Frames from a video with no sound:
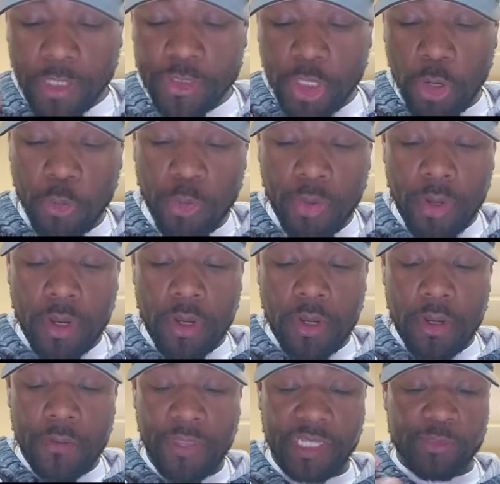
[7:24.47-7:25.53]
So
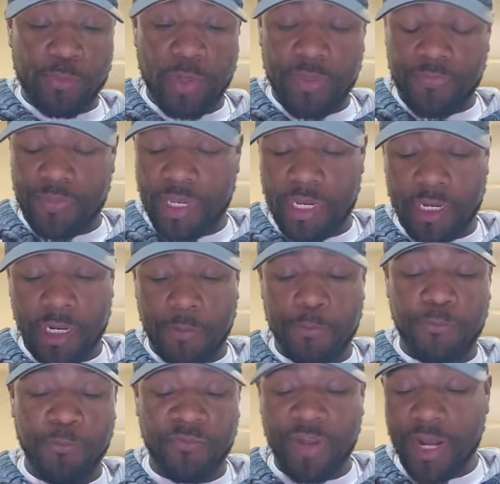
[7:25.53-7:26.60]
that's one
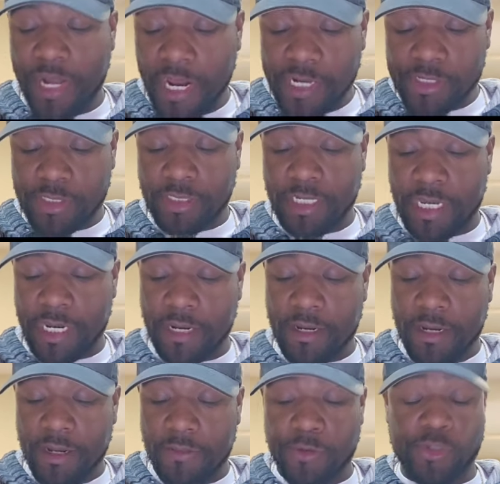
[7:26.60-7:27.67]
thing.
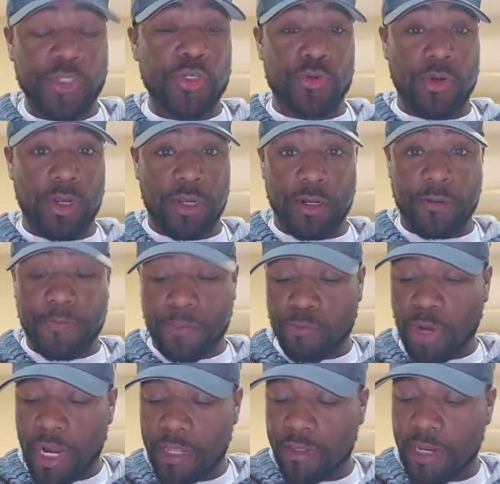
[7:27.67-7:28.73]
Financially, they're strong,
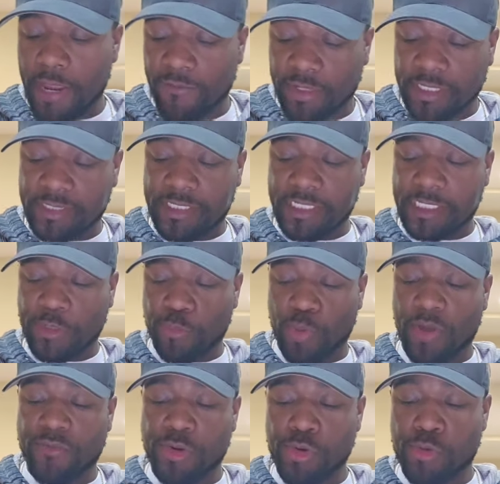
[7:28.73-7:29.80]
right? They have consistent
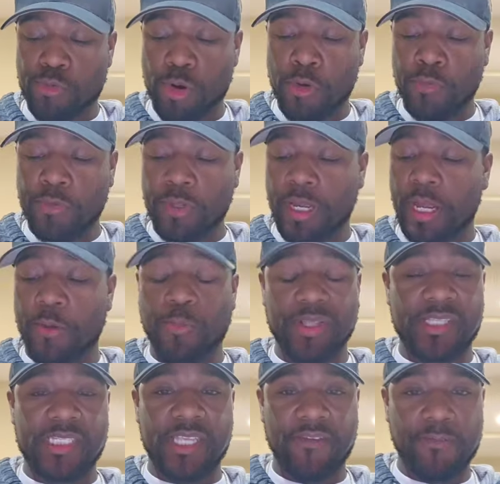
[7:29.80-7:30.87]
revenue growth
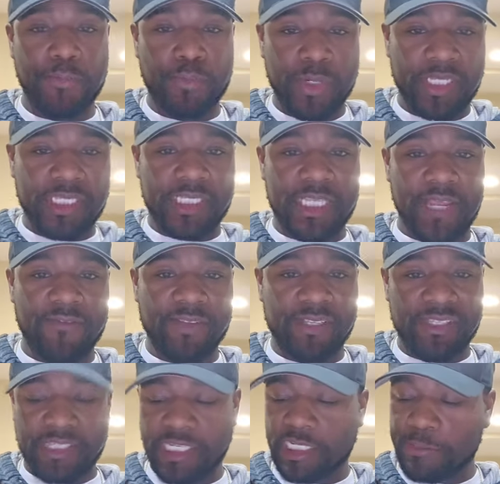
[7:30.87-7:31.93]
with
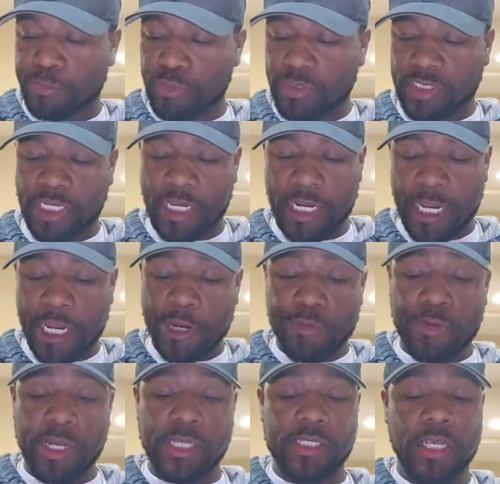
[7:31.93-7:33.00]
7.76%
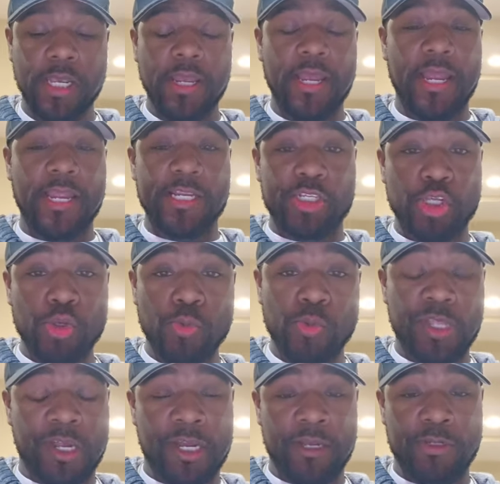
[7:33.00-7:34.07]
increase in
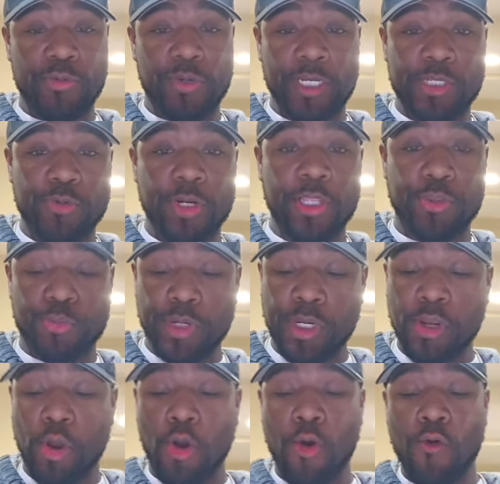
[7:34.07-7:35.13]

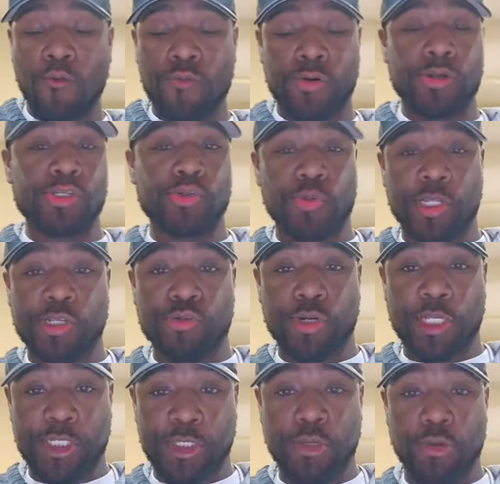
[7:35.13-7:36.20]
2023 over
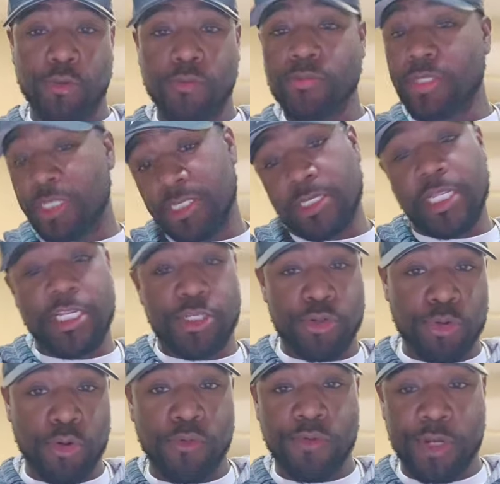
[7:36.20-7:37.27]
2022. So that's
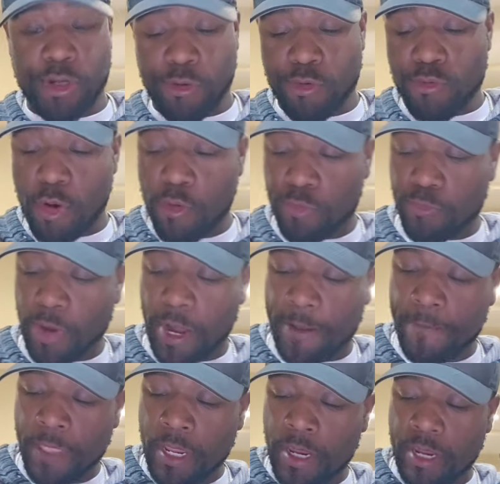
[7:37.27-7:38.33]
year-over-year growth,
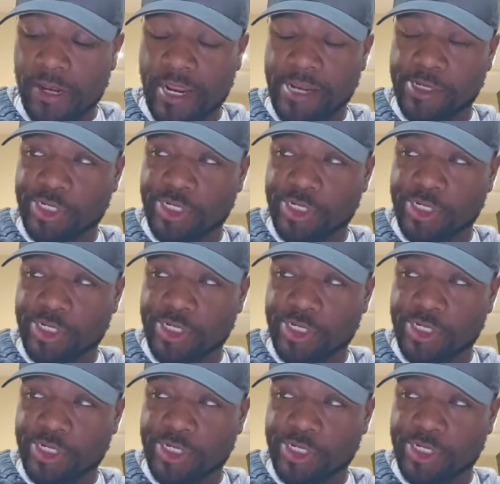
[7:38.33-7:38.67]
right? And they